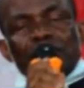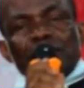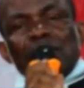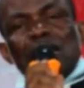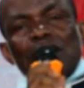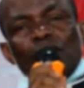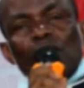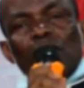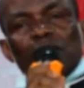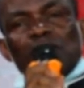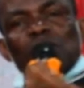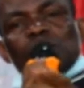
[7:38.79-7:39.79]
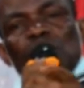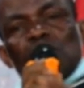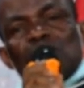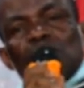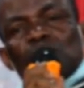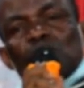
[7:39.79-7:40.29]
They have all these
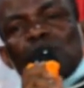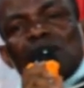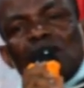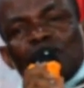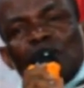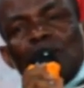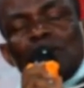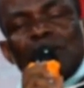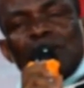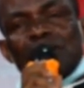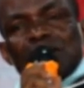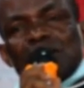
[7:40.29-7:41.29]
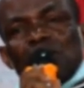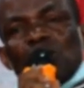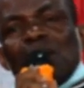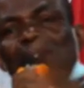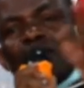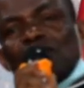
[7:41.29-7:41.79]
problems with their families and
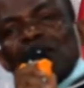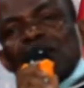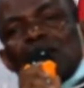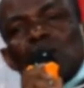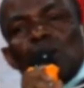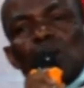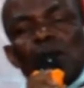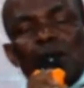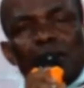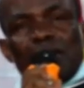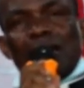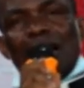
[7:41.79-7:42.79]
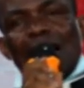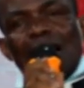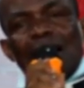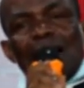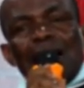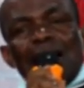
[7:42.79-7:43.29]
wherever their
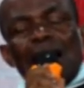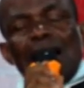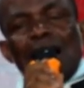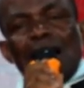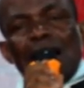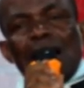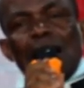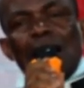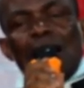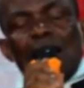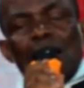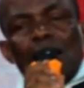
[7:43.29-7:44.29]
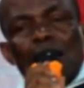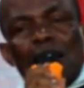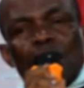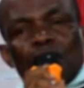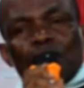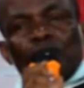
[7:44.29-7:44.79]
their uh, uh, uh,
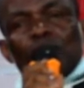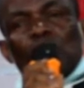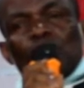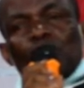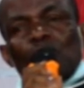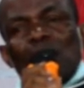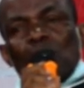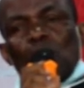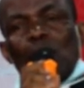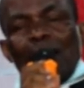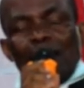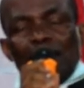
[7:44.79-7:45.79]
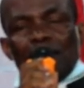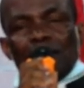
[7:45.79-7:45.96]
uh, field of work were.